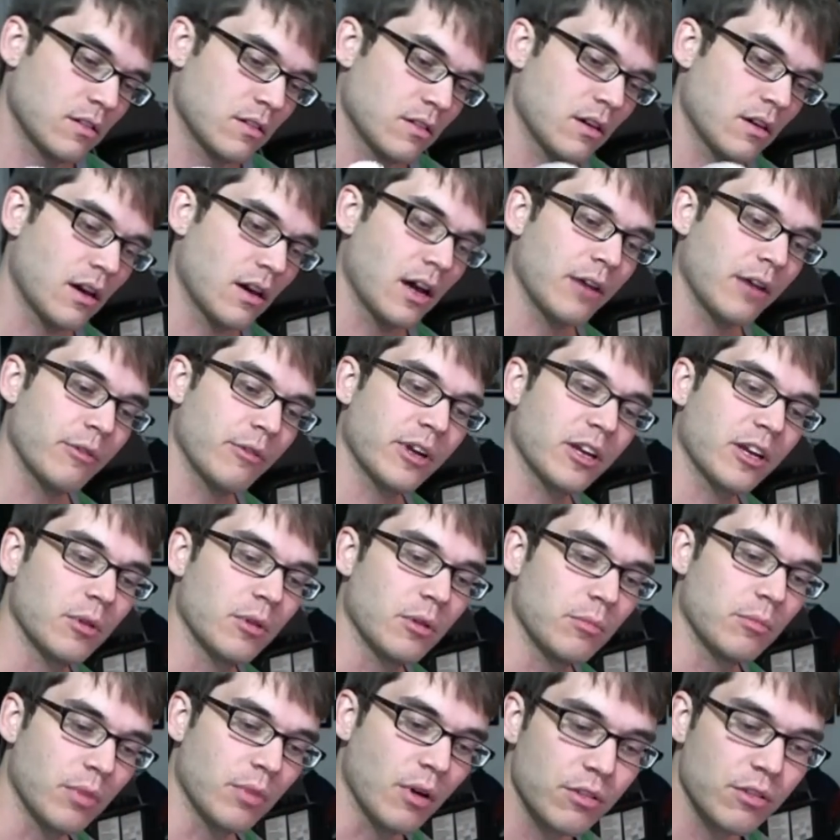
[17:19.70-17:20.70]
I
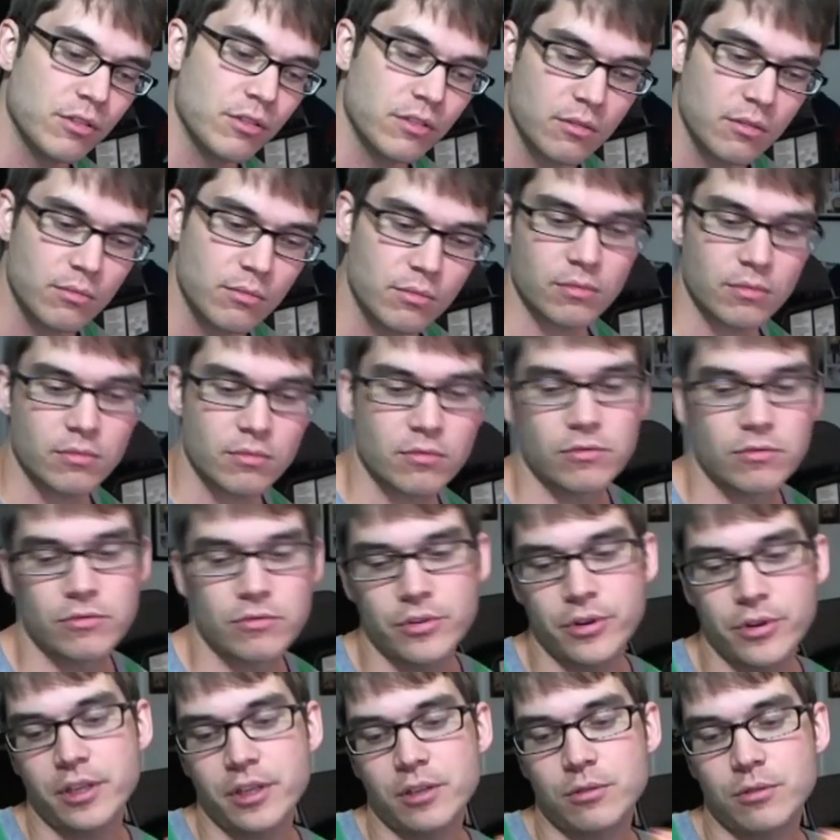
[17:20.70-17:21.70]
recommend both of them.
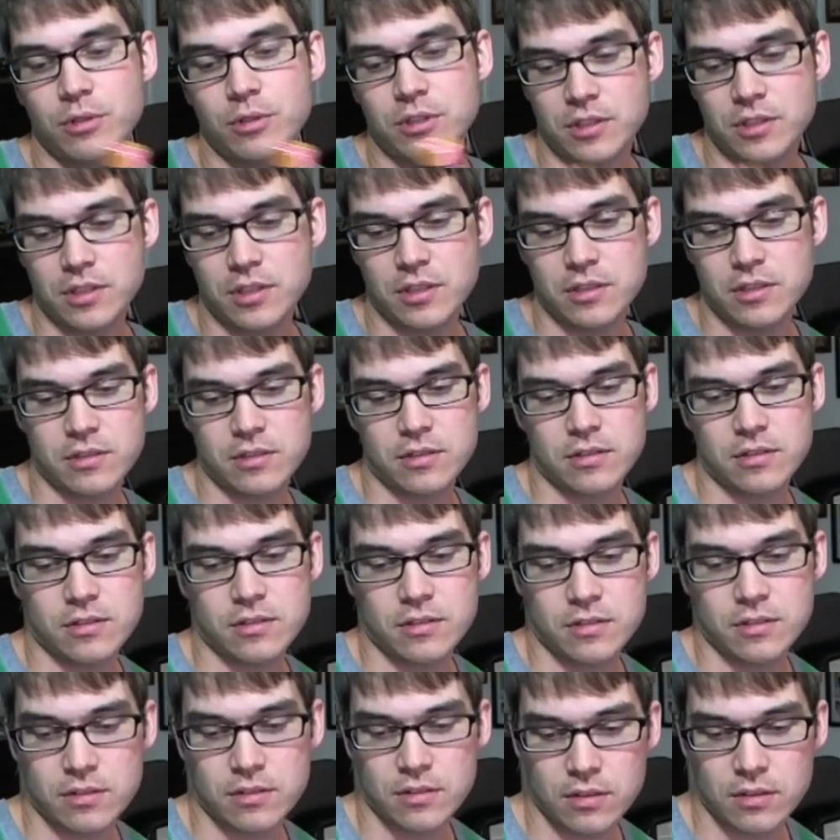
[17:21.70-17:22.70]
Very good whiskeys.
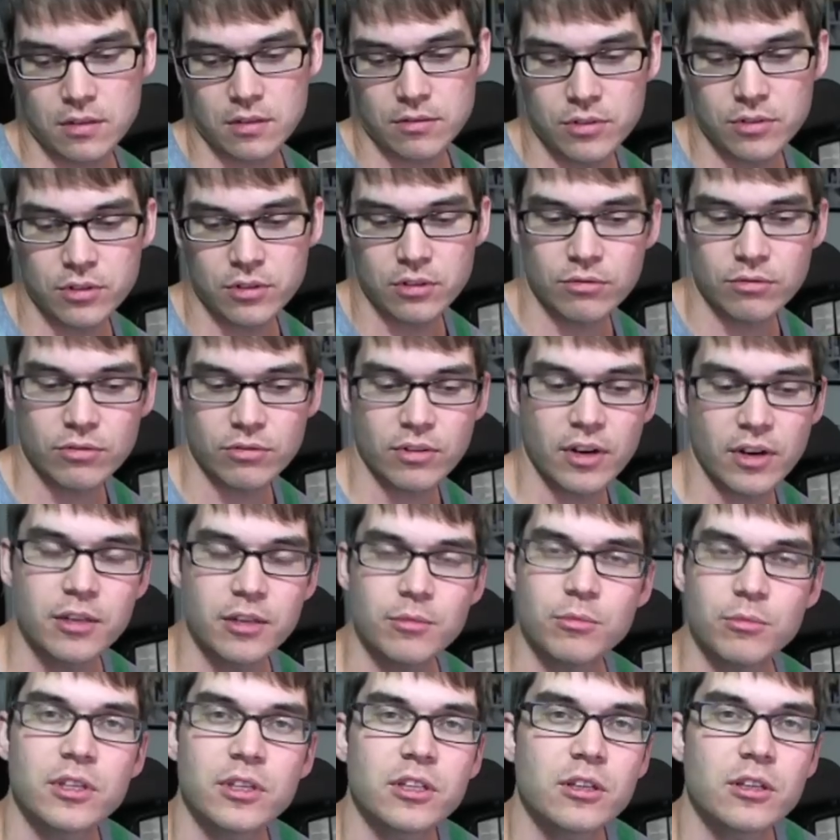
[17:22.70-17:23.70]
If you can find
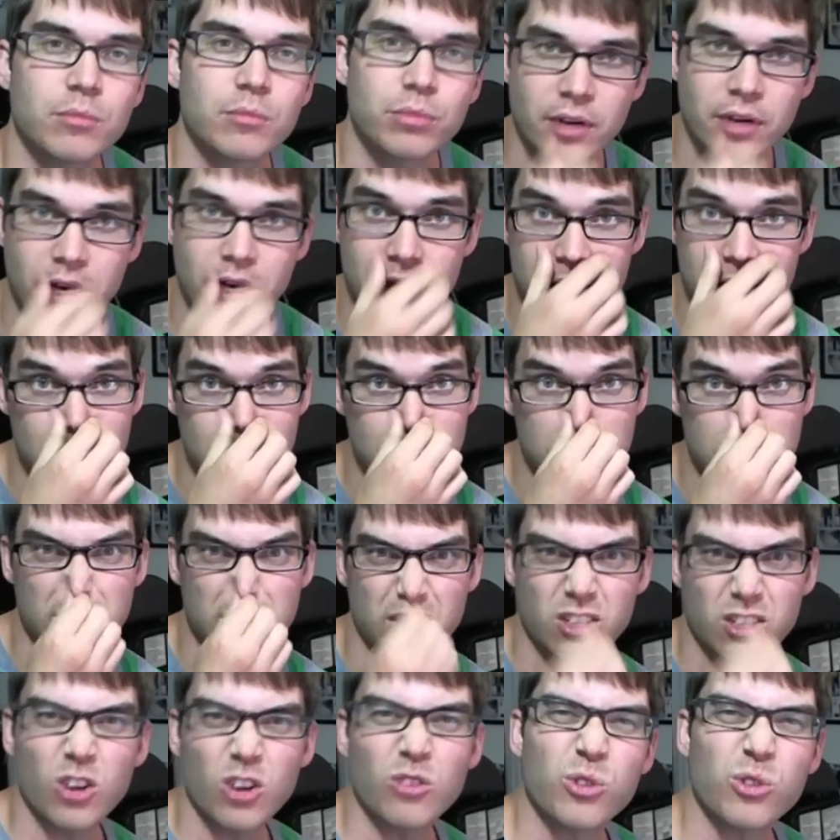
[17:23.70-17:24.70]
them at a good price,
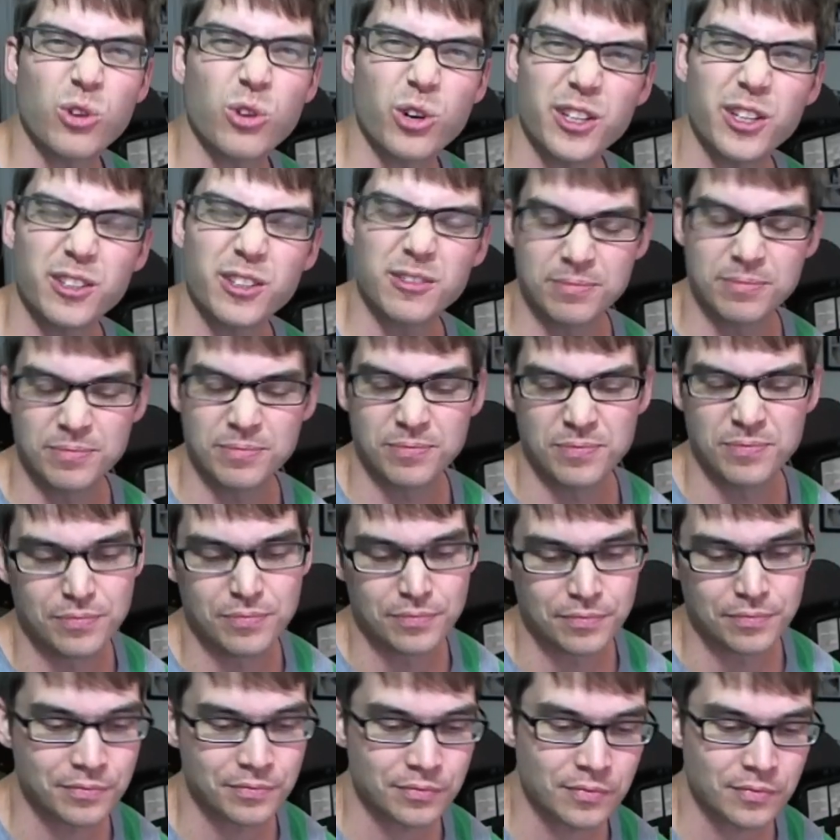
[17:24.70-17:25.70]
go for it.
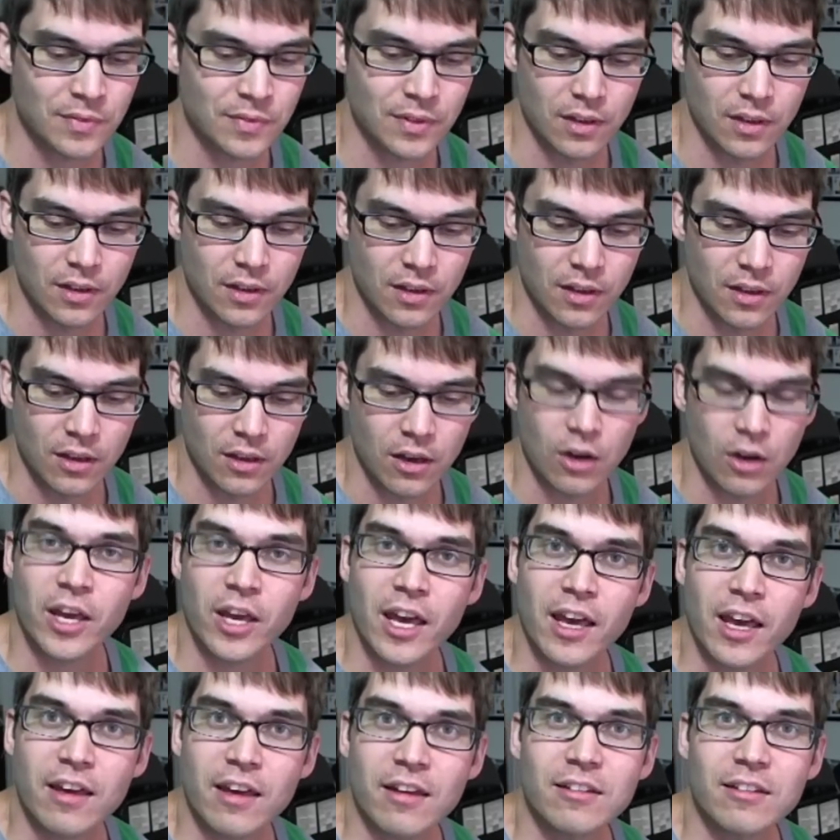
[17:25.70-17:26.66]
Okay,